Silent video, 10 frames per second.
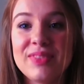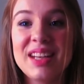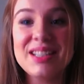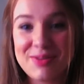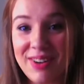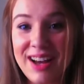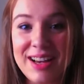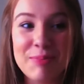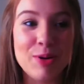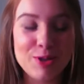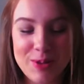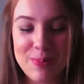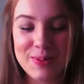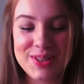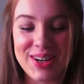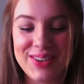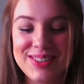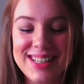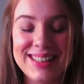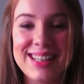it's fine. Most people
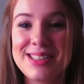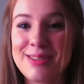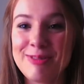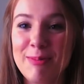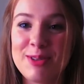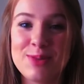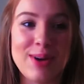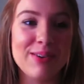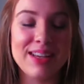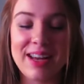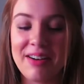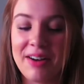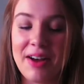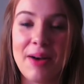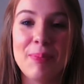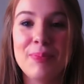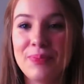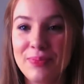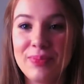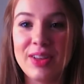don't unless they're from a surrounding area.
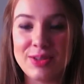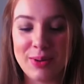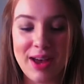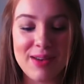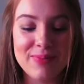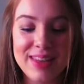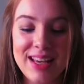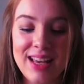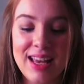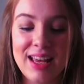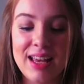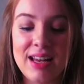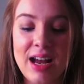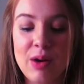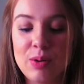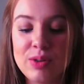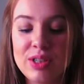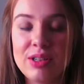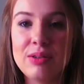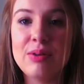It's okay. And how old are
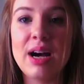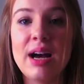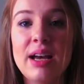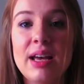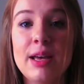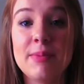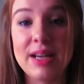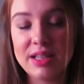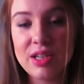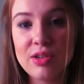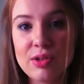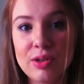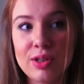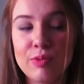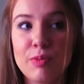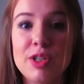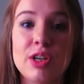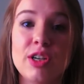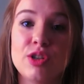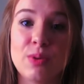you? I am 19 years old and will be
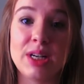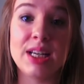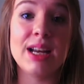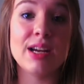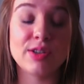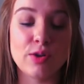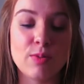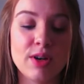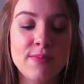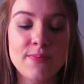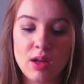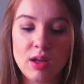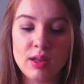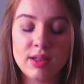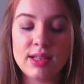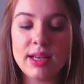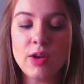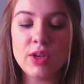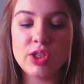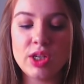turning 20 in October. The
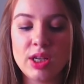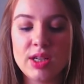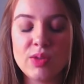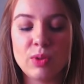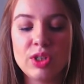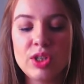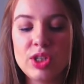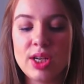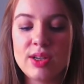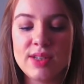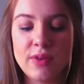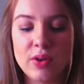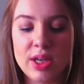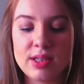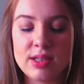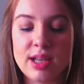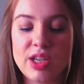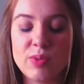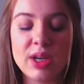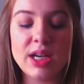second question is, what is your channel's focus
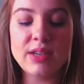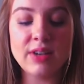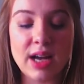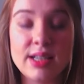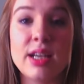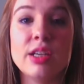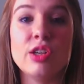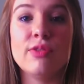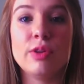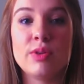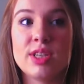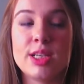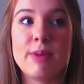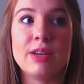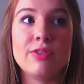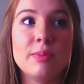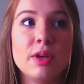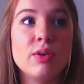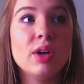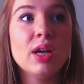/ what kind of content can your viewers expect from you?